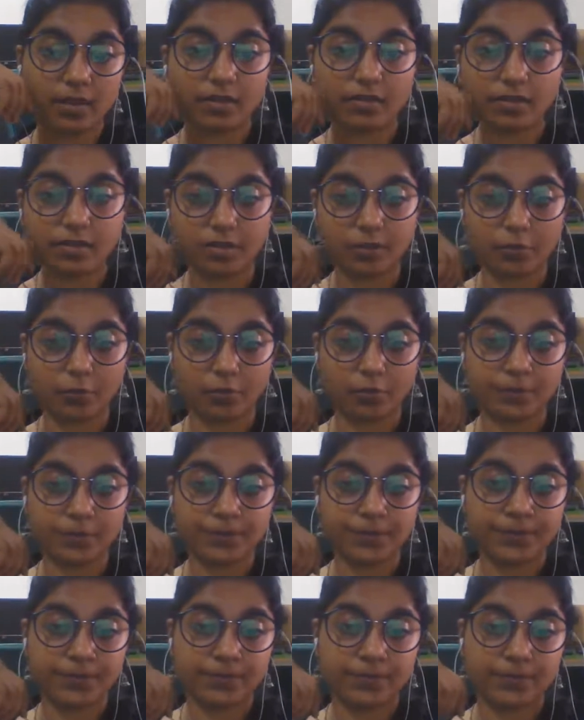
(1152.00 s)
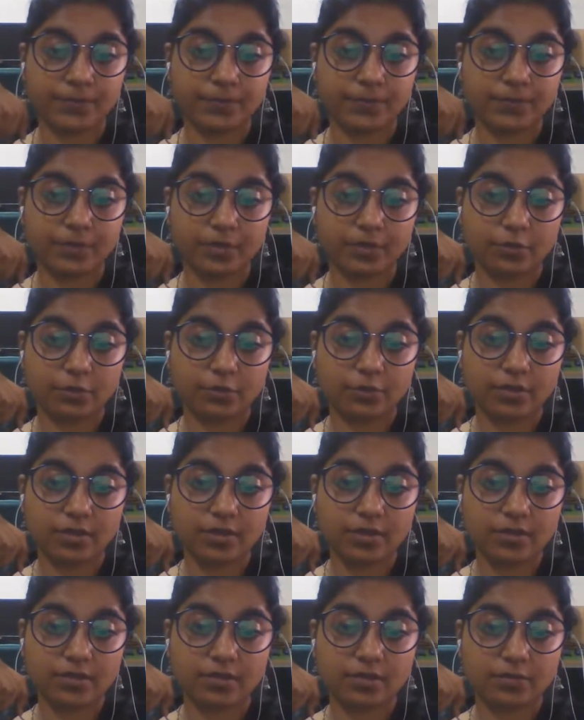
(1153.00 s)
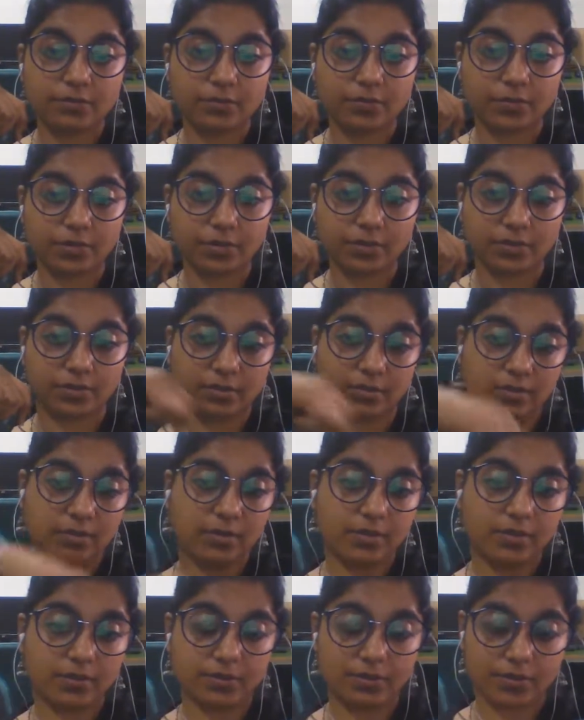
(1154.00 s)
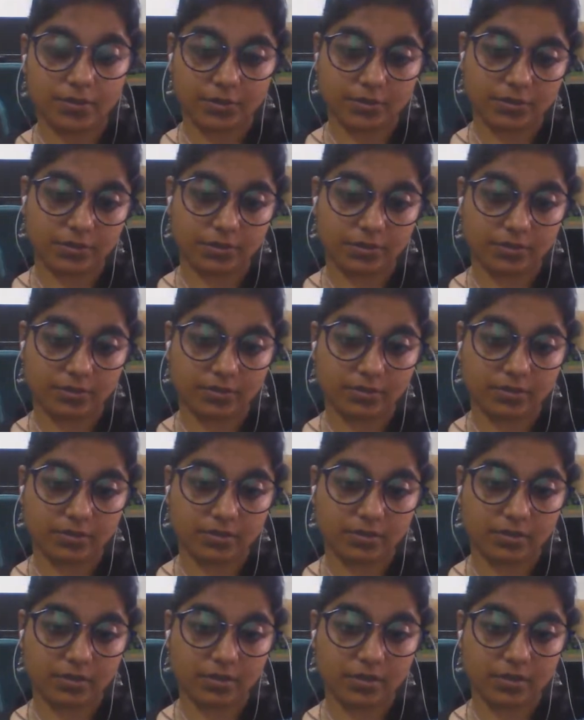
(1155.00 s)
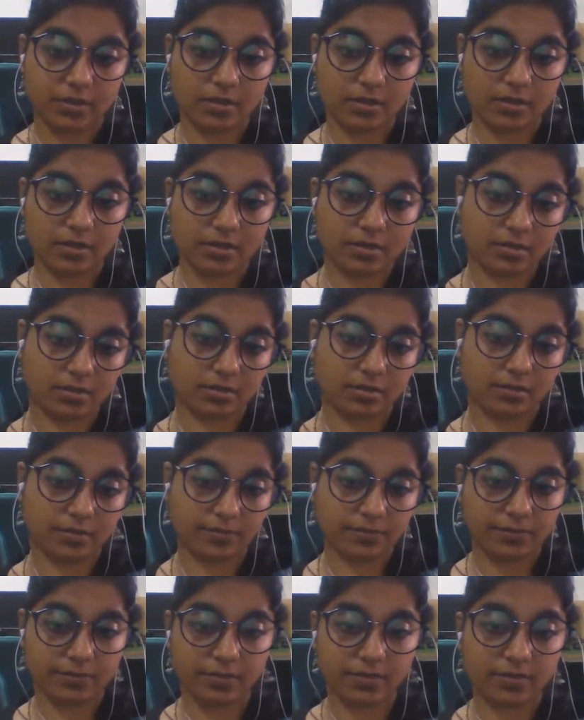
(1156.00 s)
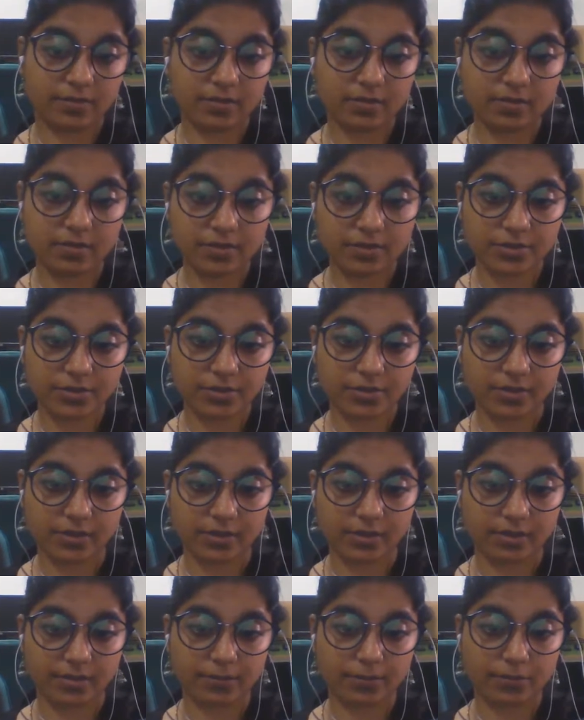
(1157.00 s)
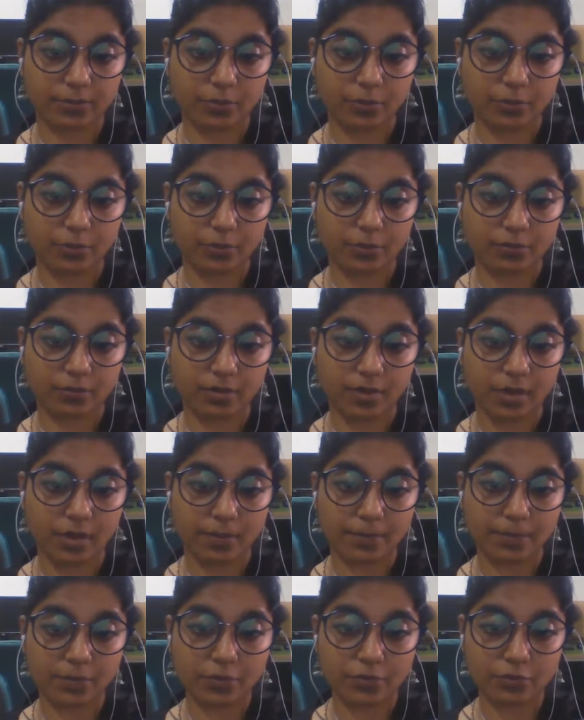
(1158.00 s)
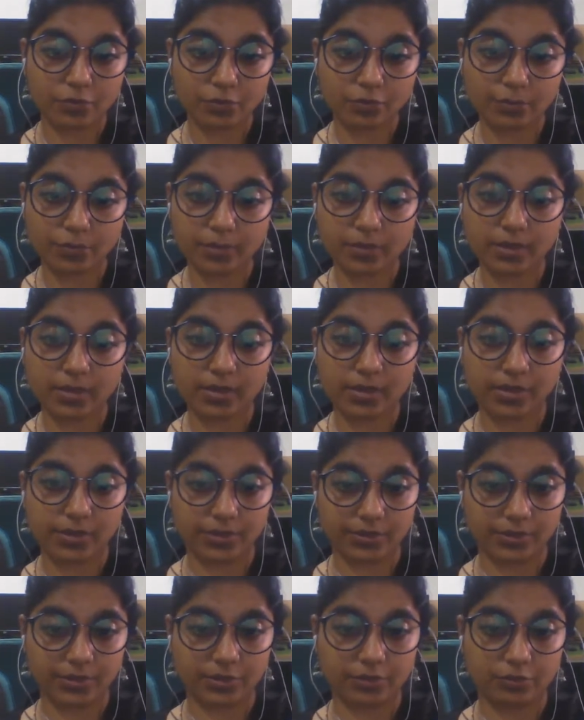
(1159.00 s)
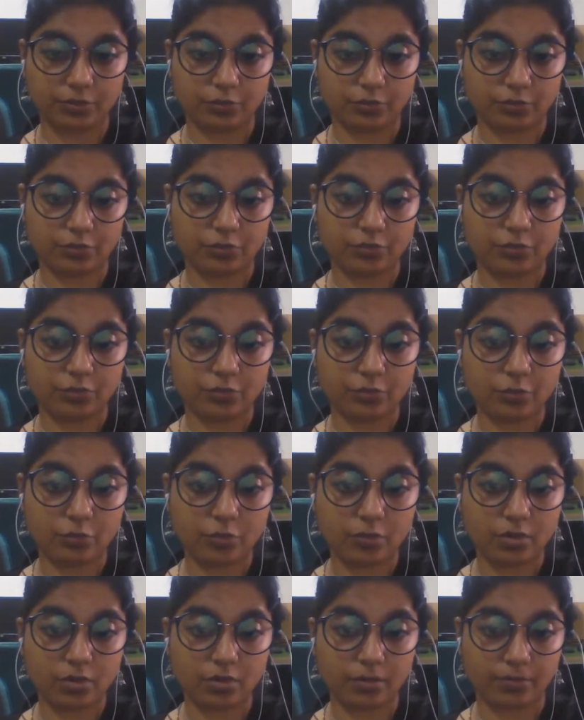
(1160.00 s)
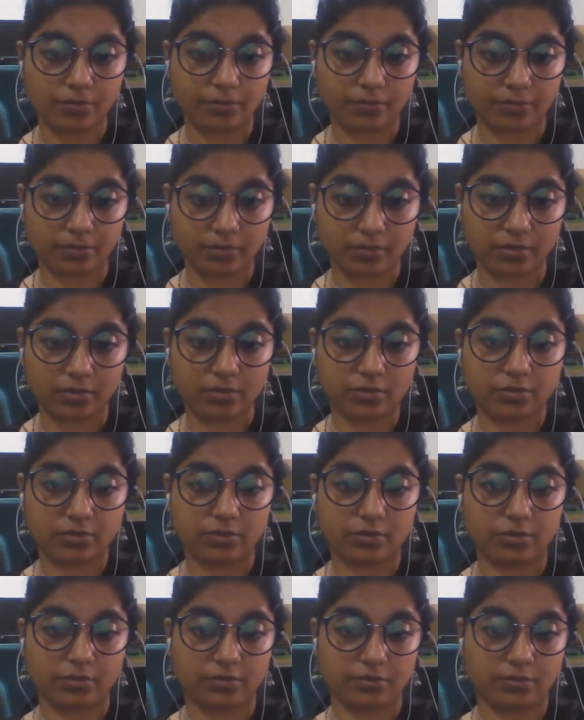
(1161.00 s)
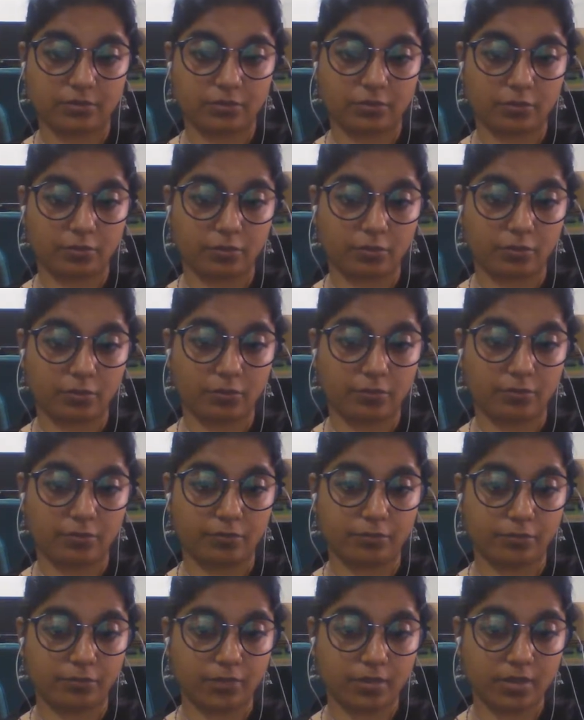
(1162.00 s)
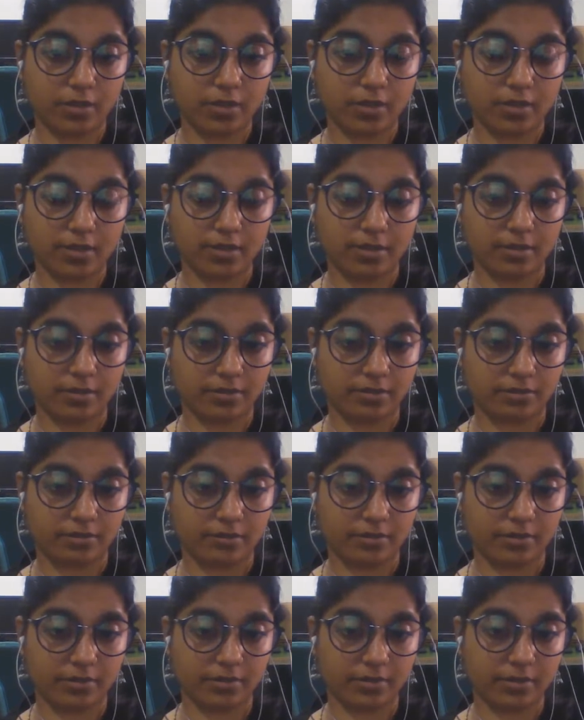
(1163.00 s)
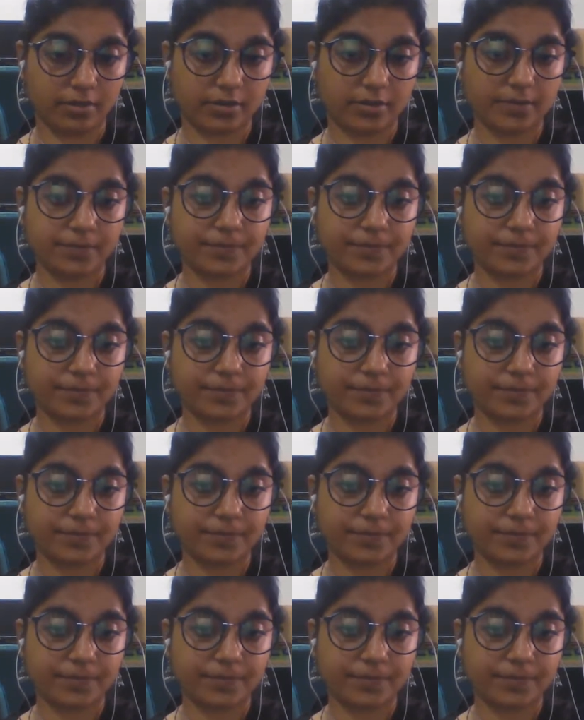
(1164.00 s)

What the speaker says: Now, dissociating vertical deviation in a physical type of hypertropia leading to slow upward drift of one and rarely